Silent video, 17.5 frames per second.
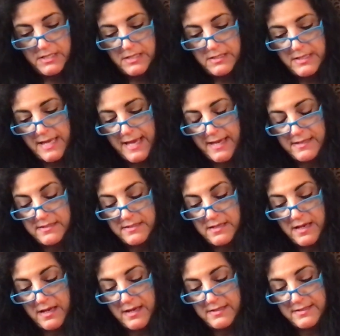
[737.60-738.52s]

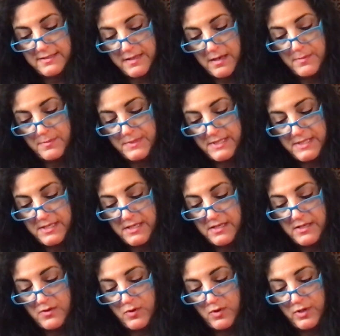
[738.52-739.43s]
Assam
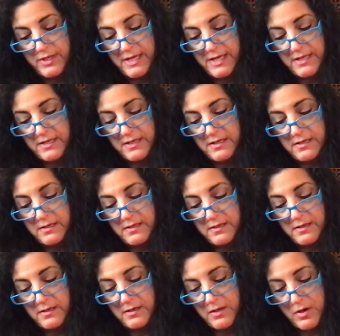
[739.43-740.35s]
tea, organic
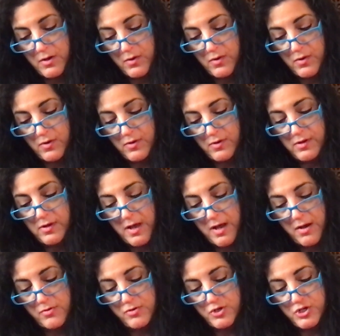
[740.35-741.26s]

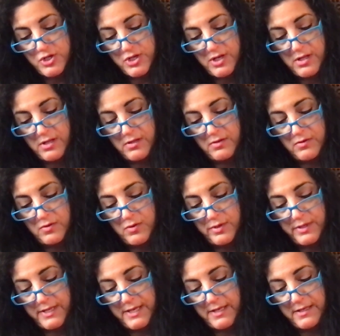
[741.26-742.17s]
cacao shell,
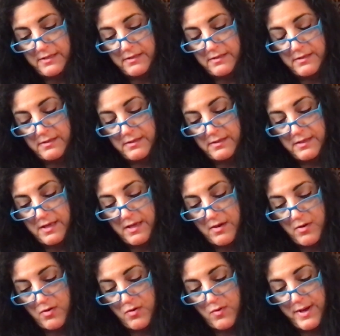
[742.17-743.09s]
organic
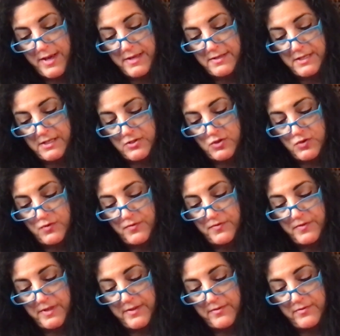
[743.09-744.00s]
caraway, natural
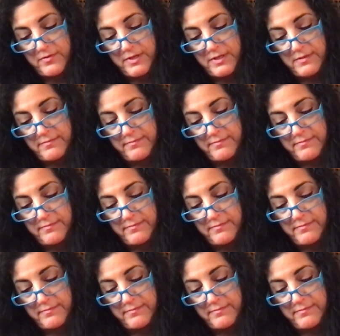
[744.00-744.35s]
flavoring.